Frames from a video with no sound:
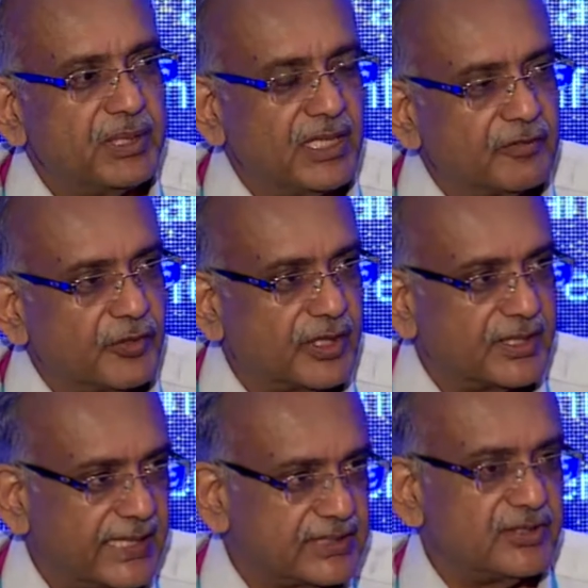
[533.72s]
be done for a
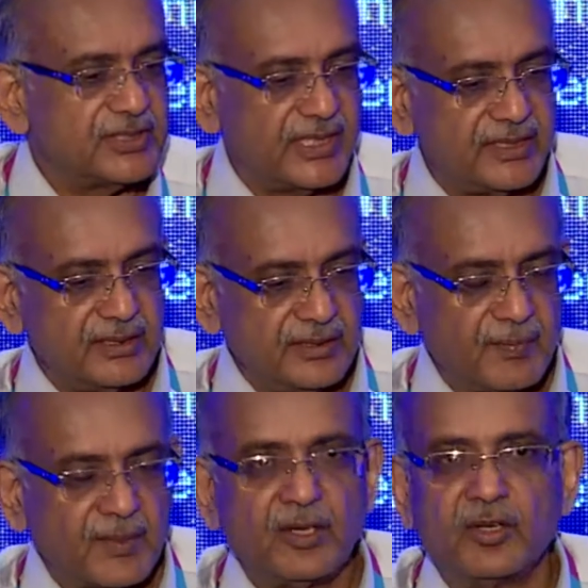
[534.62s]
natural cycle
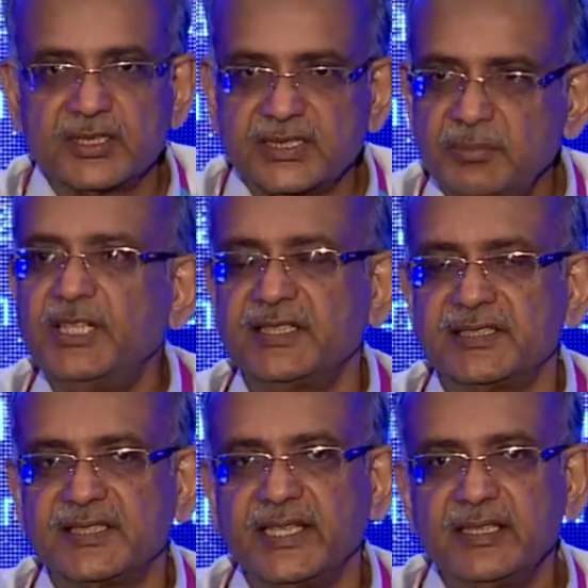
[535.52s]
or a
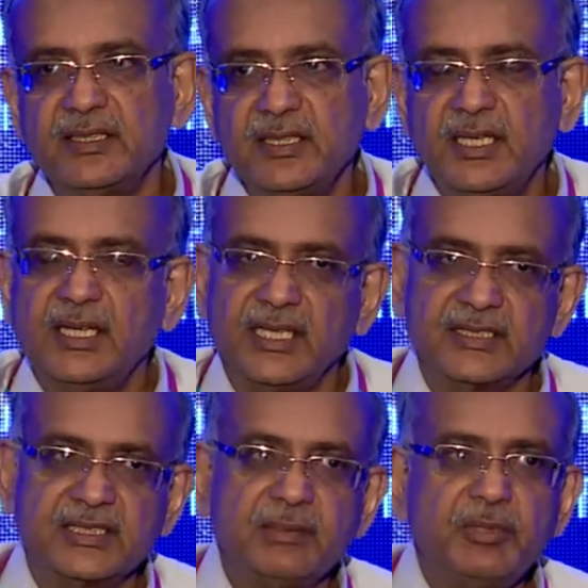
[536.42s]
stimulated cycle,
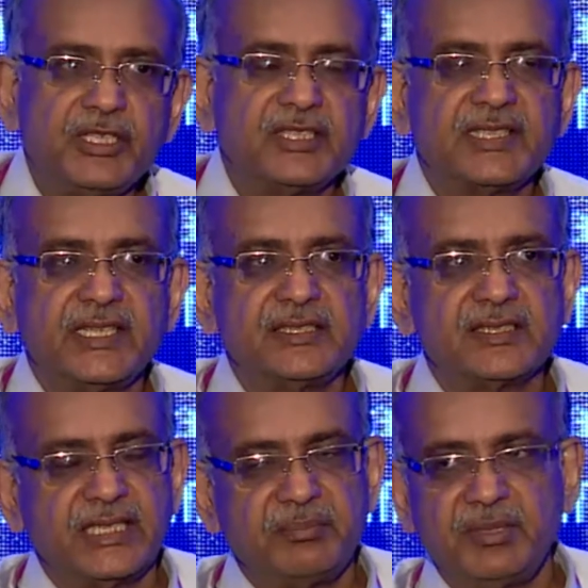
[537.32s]
and stimulated
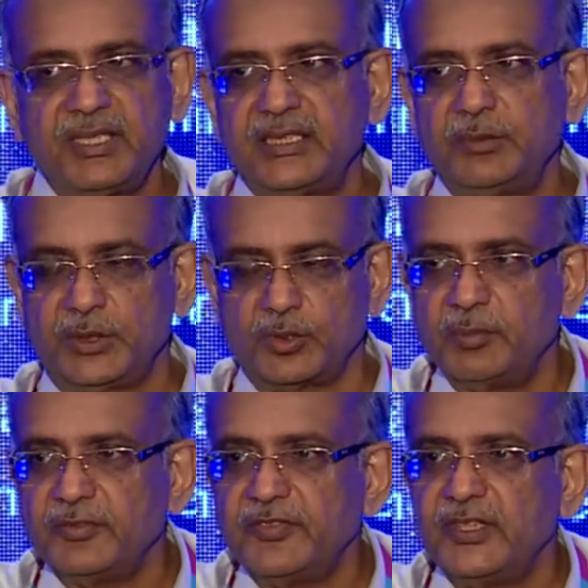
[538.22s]
cycles can be either with
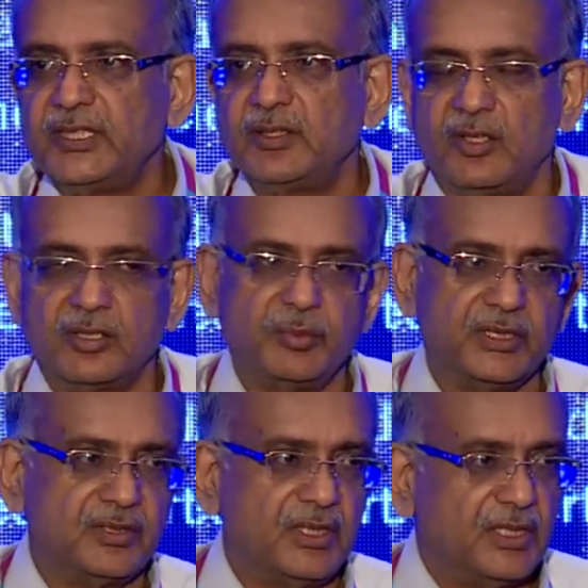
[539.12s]
clomiphene or
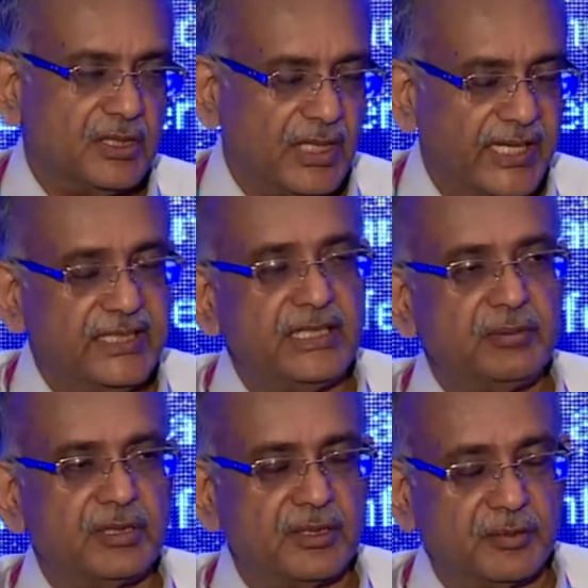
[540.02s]
ideally
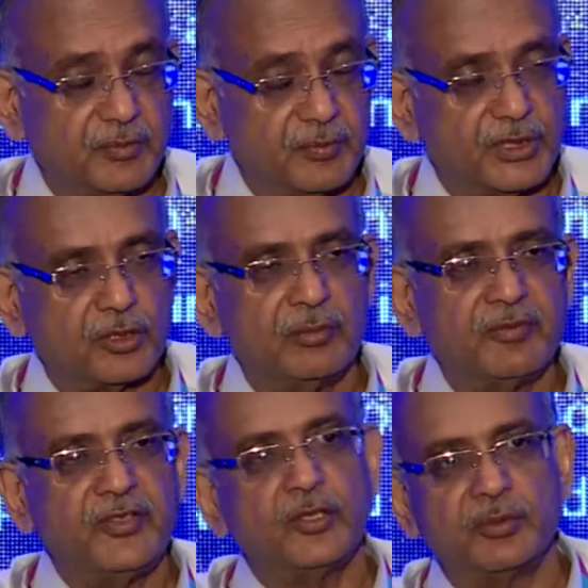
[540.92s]
with
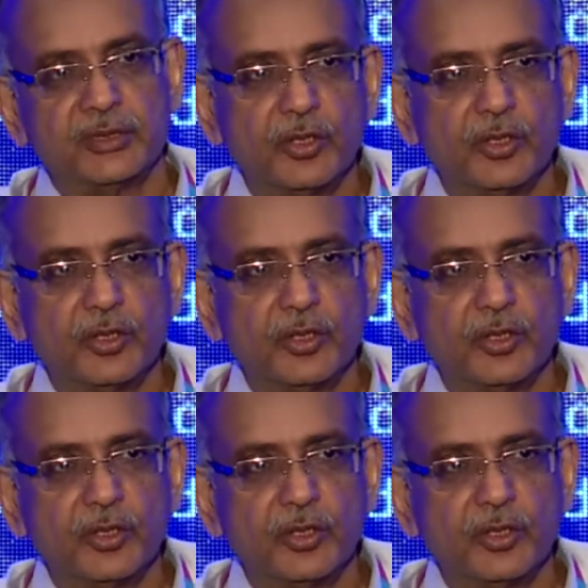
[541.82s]
clomiphene or with